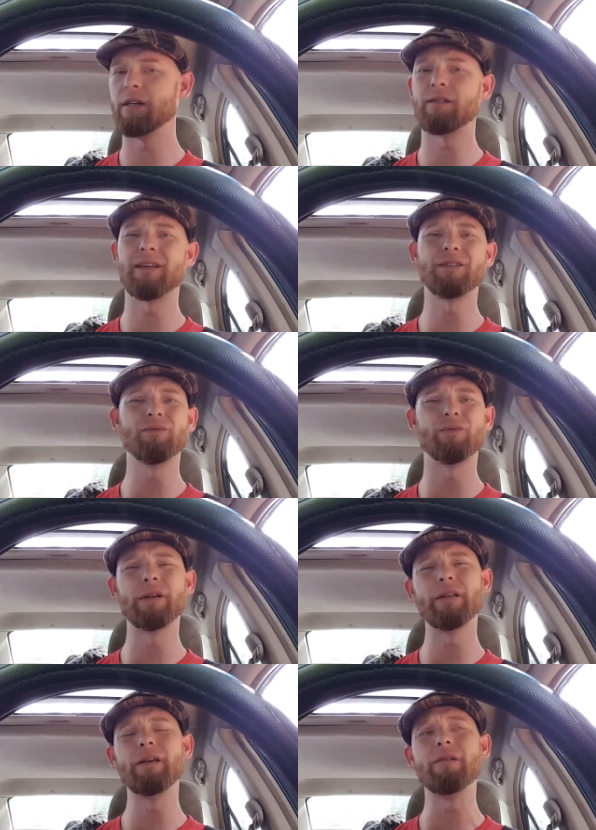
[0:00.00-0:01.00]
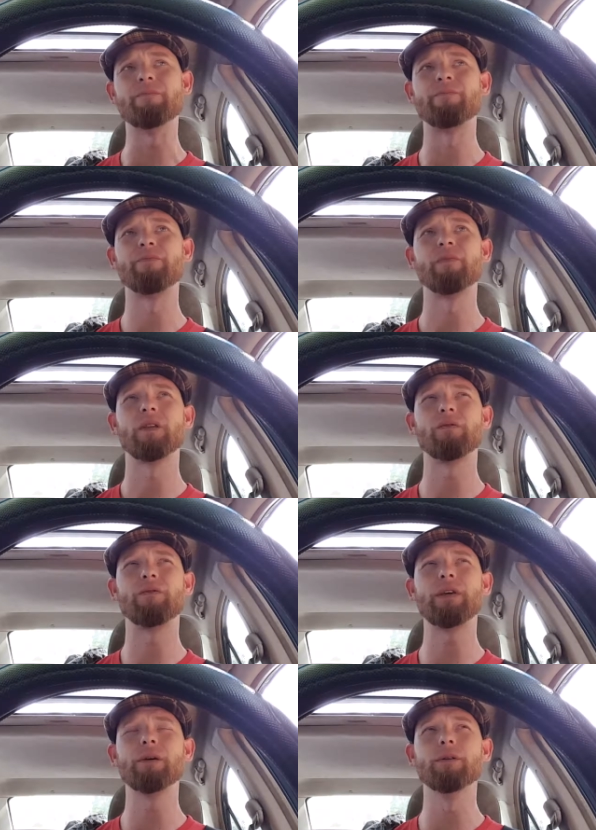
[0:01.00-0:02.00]
it doesn't really
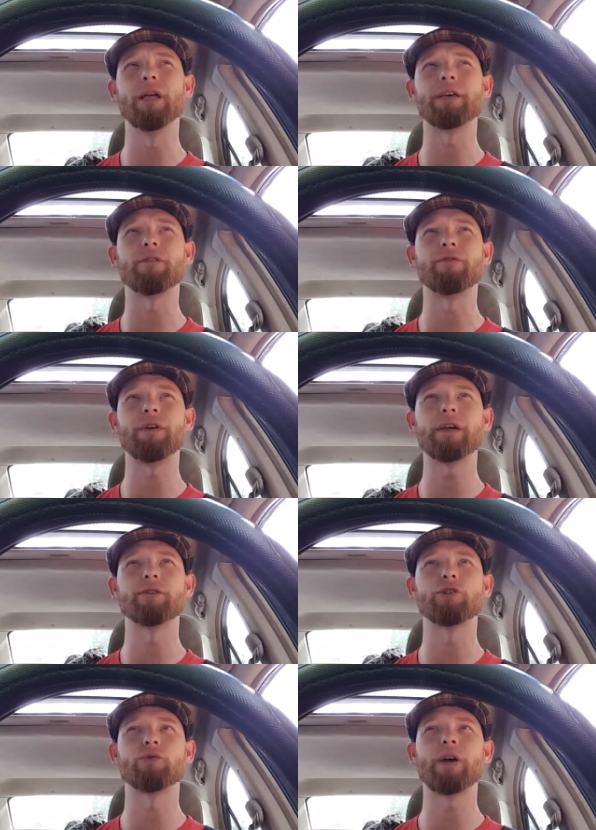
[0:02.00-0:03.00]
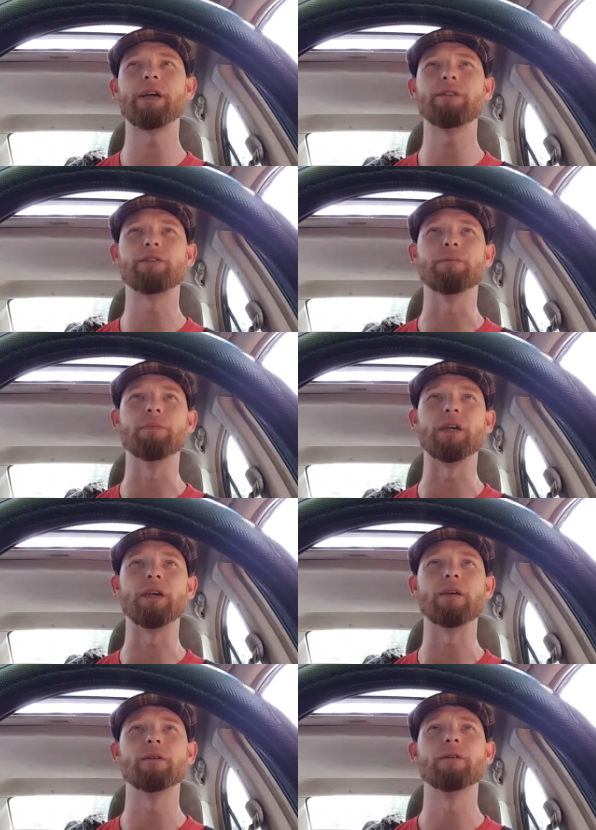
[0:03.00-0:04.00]
feel like a fair trade to me